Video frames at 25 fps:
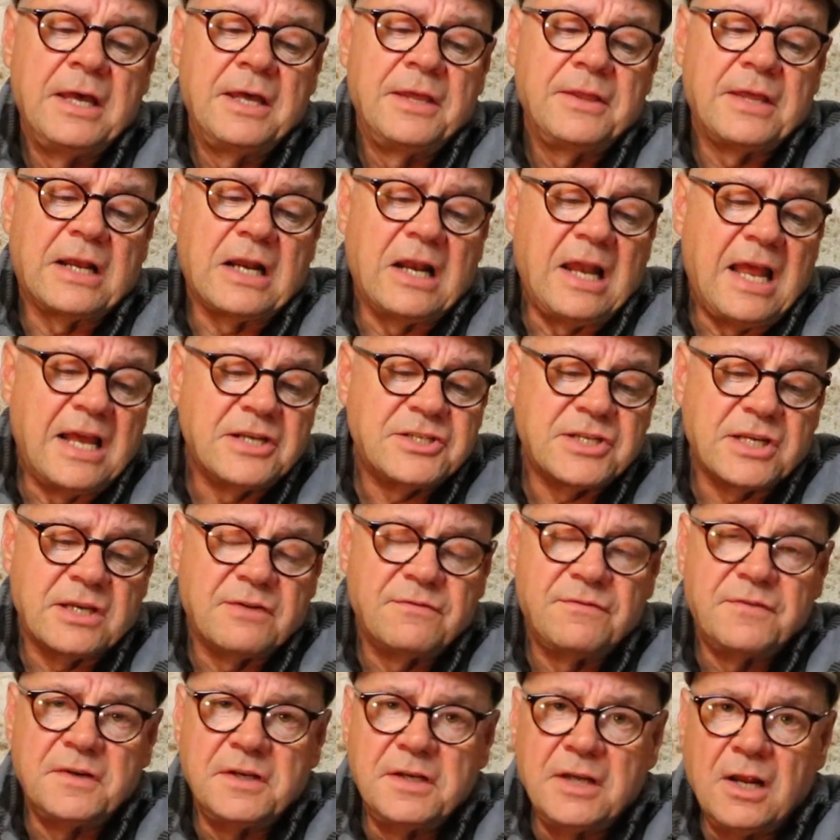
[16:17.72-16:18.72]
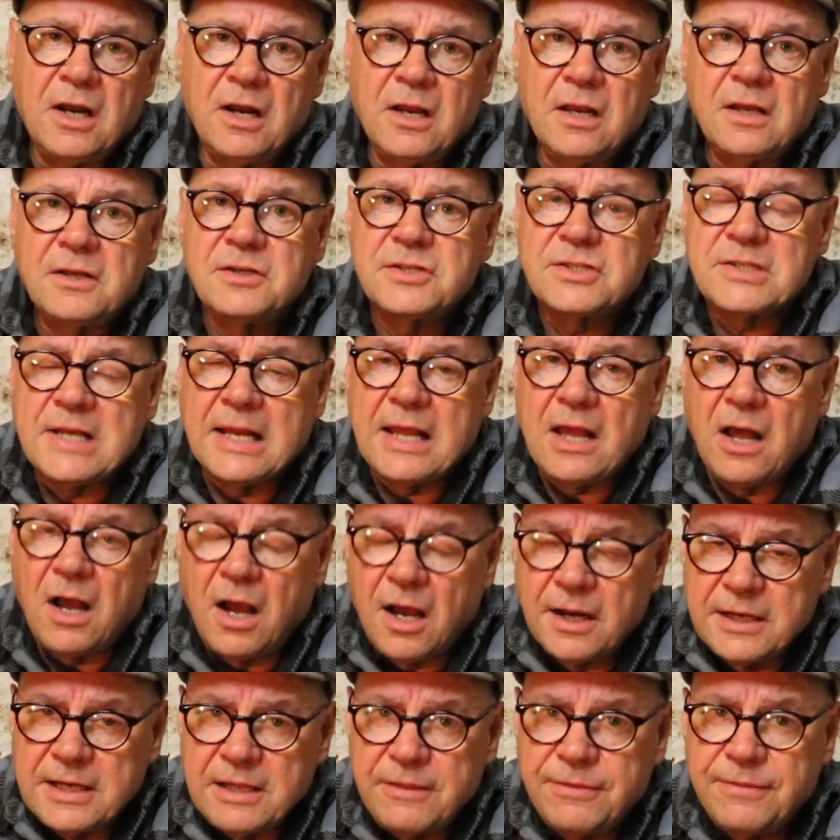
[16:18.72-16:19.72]
The classic vanilla, slight
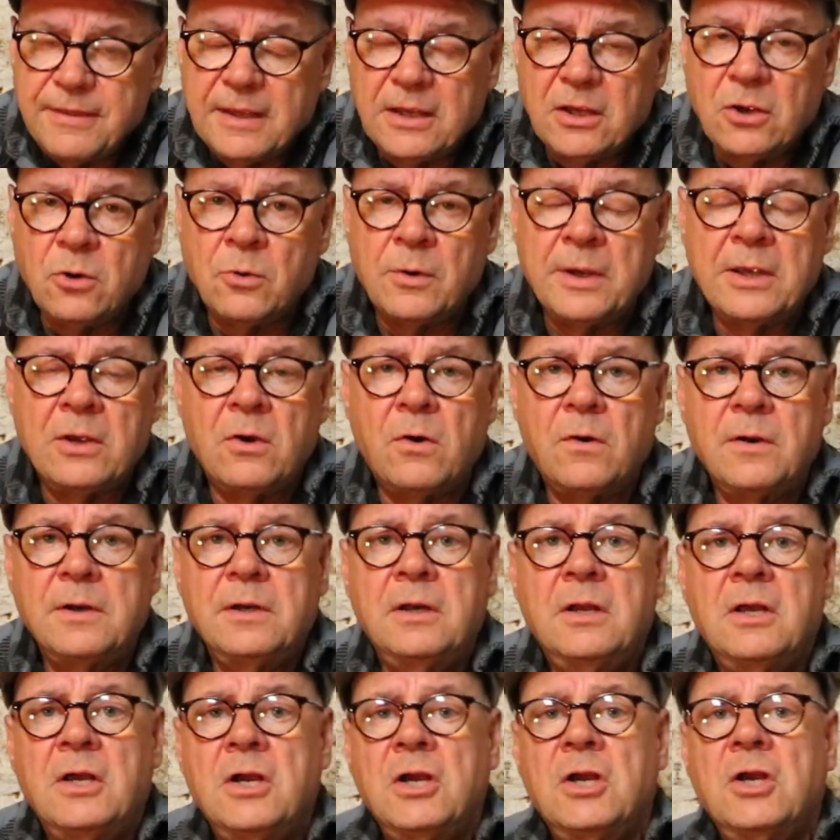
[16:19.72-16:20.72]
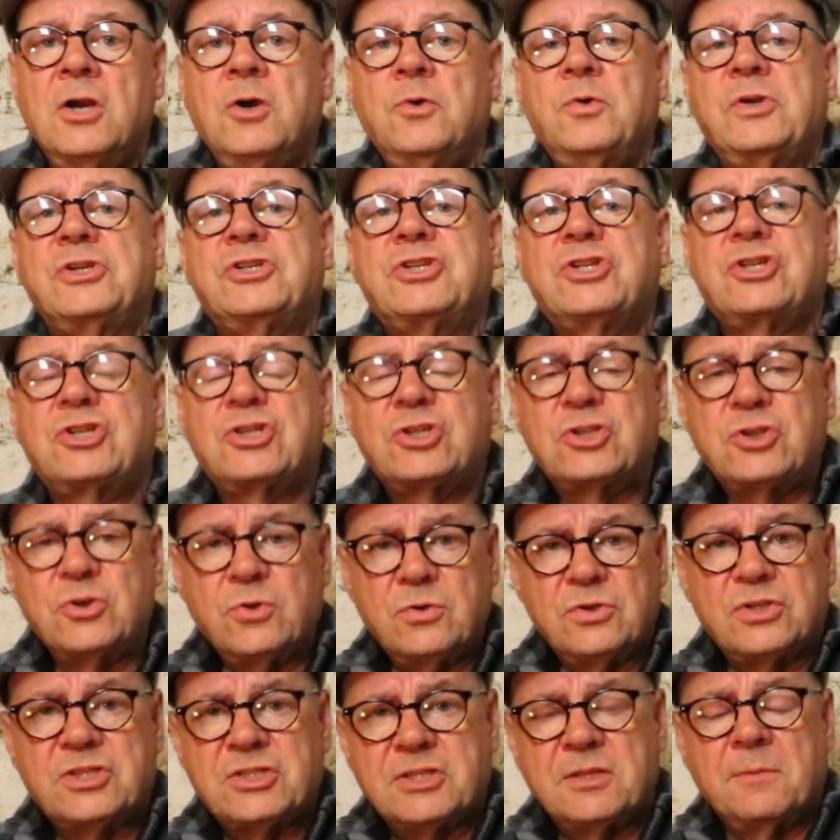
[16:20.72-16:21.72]
honey thing going on, which
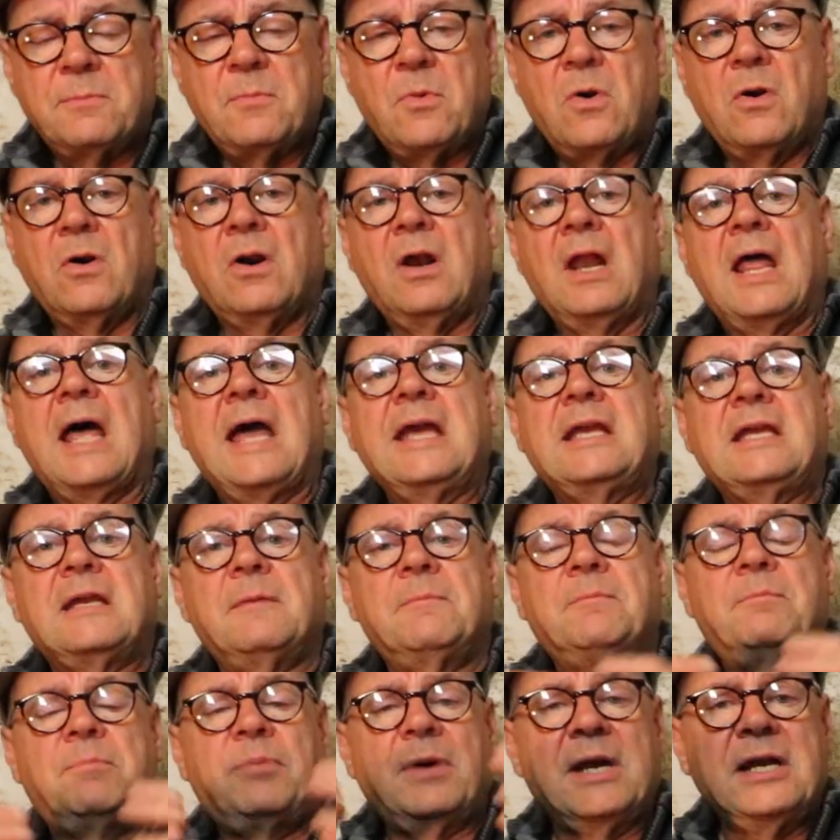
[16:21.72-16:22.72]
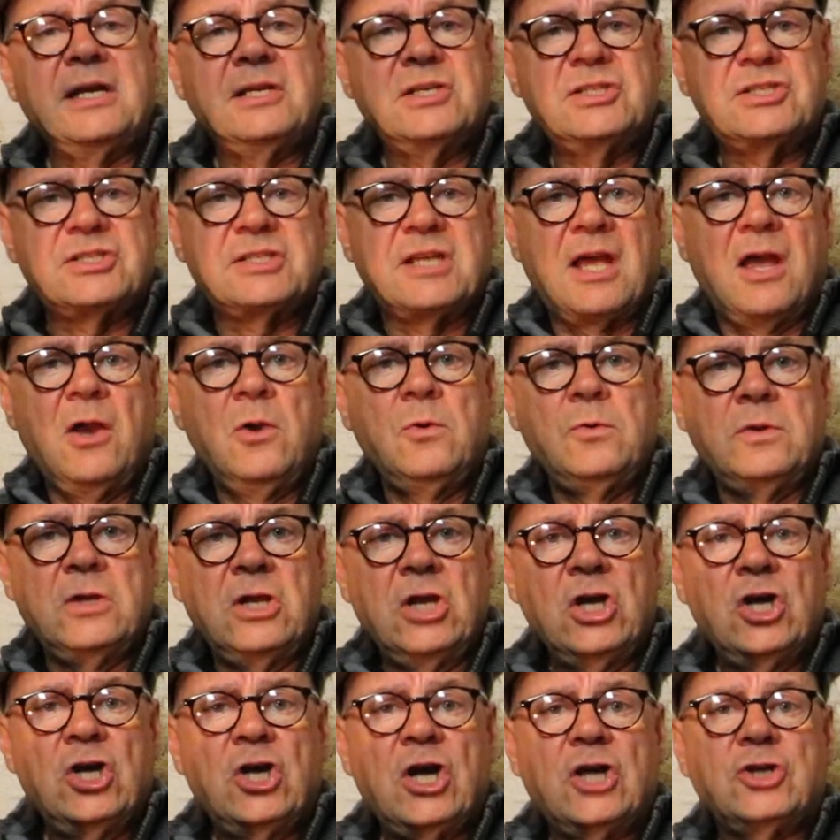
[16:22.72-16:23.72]
suits the Mortlach. It brings down
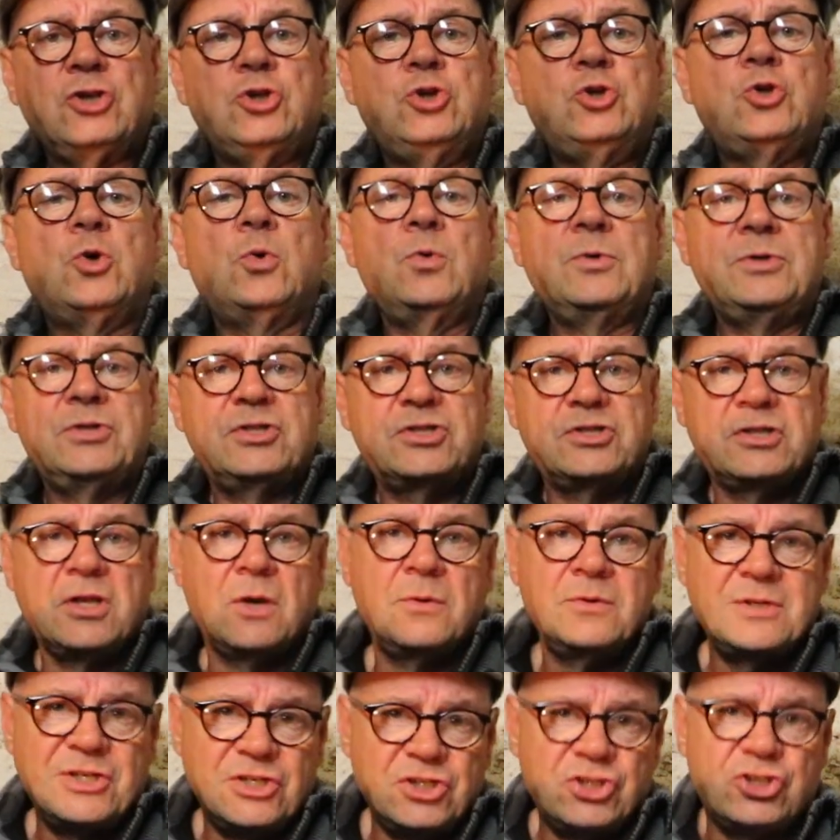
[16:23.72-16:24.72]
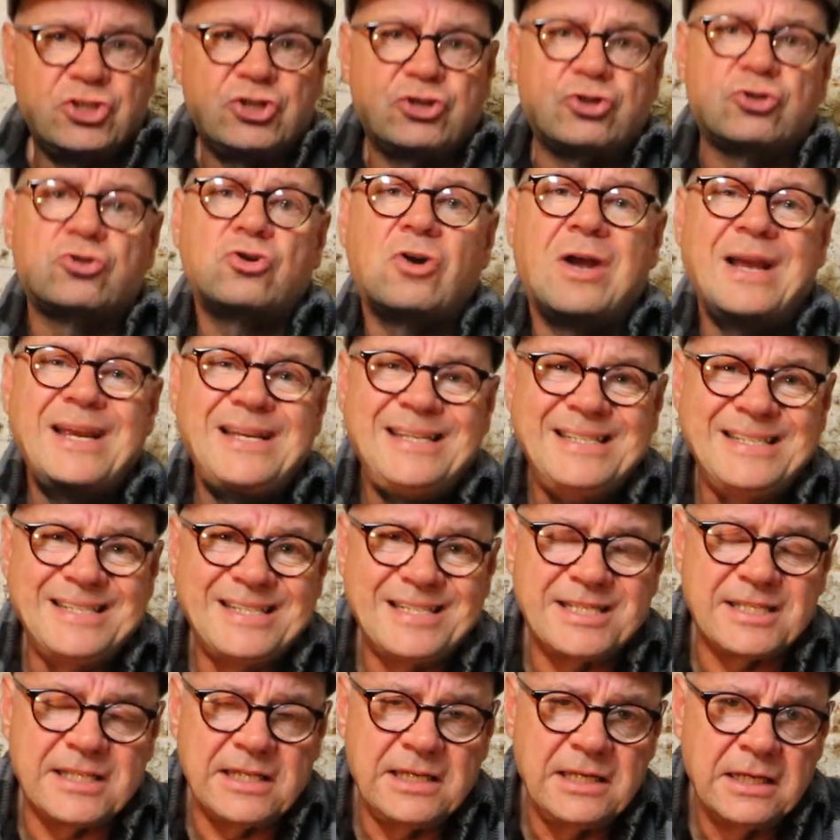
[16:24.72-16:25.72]
and tones down its
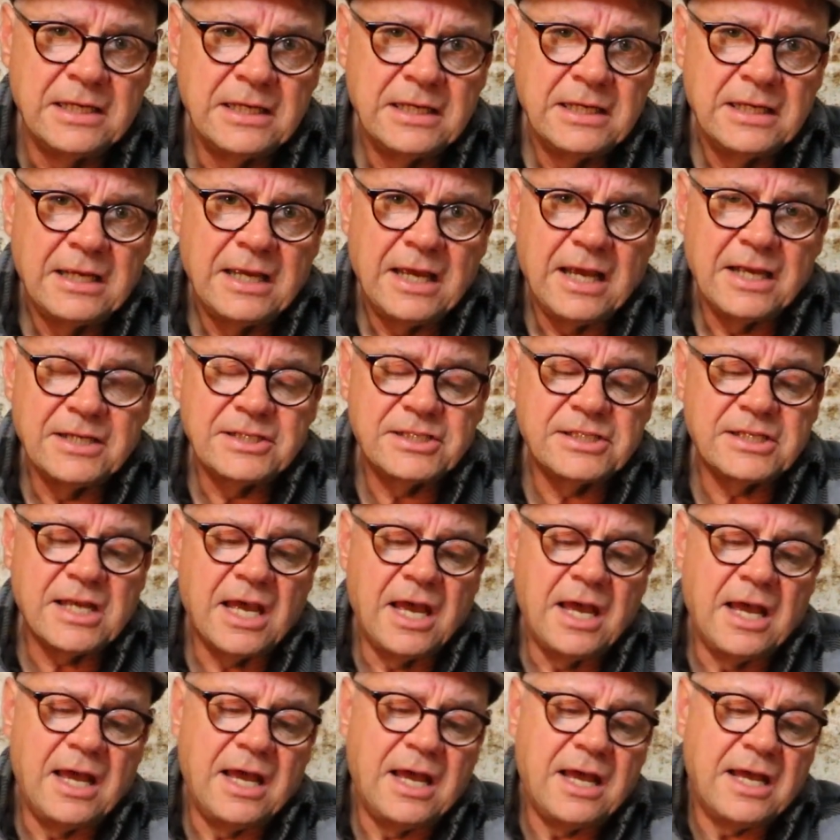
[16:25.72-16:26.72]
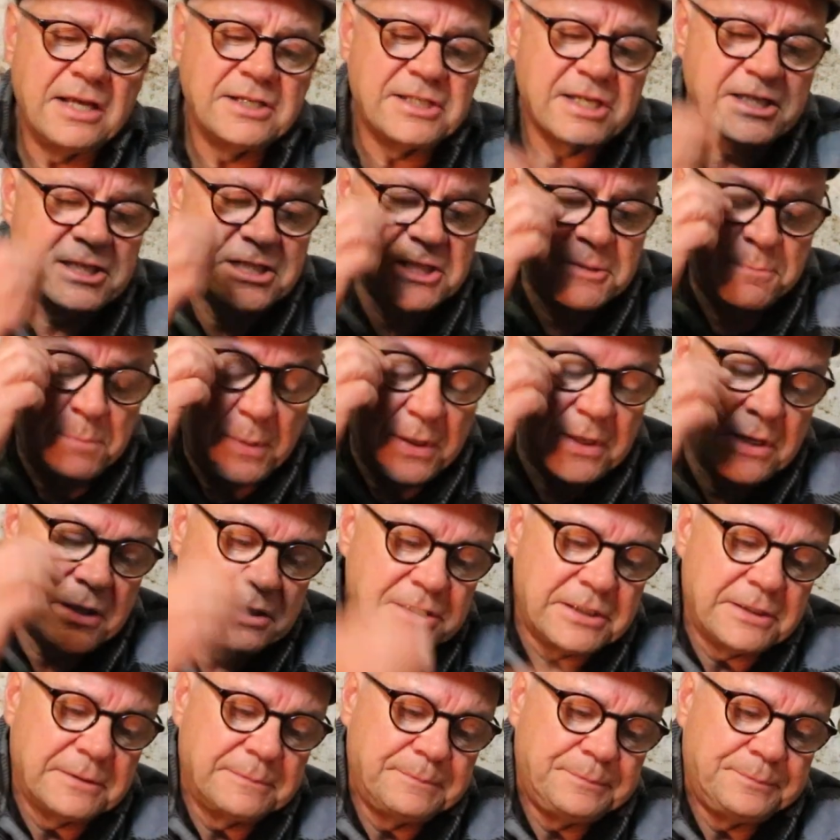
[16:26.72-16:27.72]
stridency as a
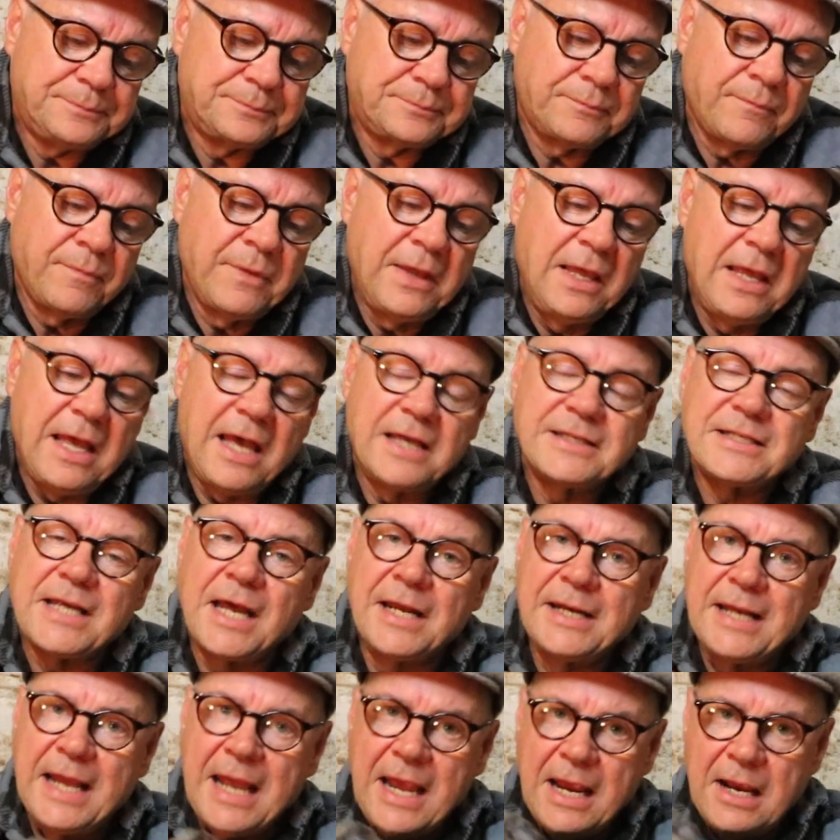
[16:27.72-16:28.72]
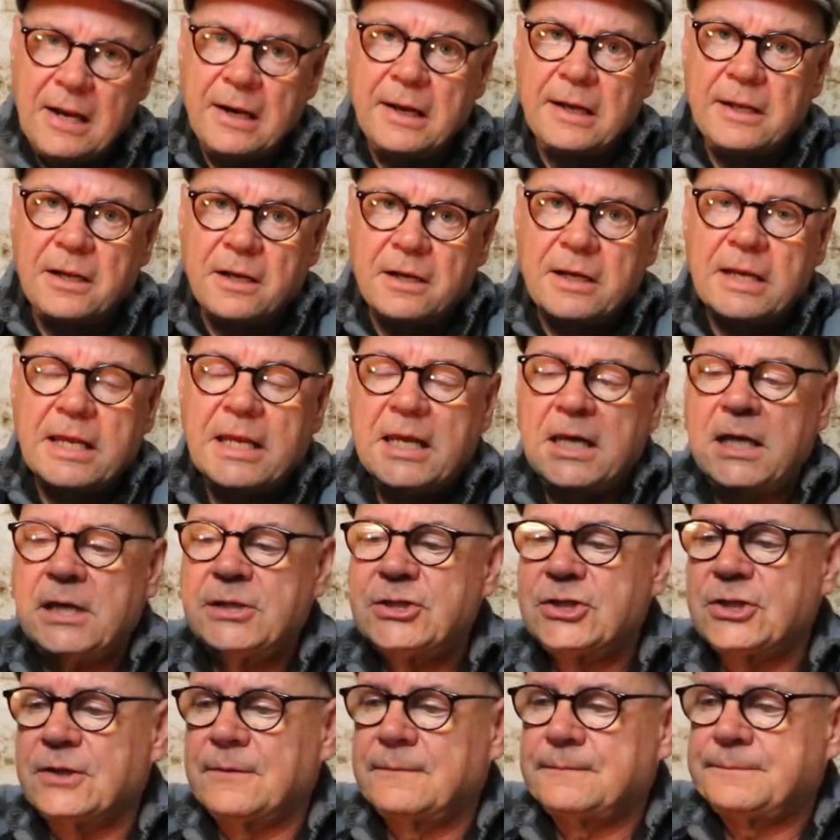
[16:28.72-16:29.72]
spirit at an earlier
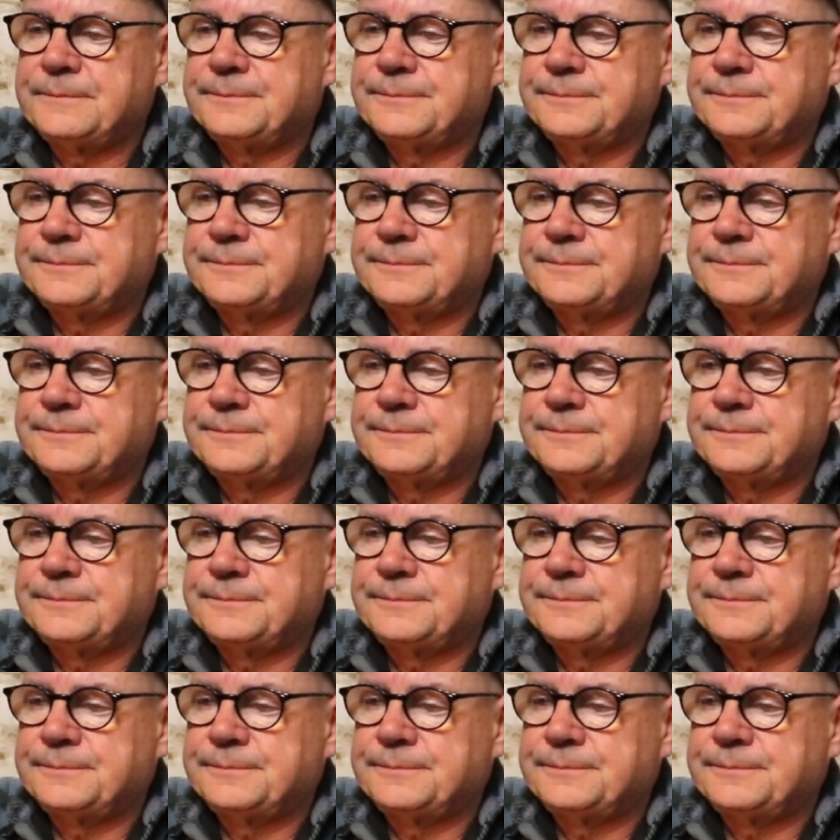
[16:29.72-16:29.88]
age.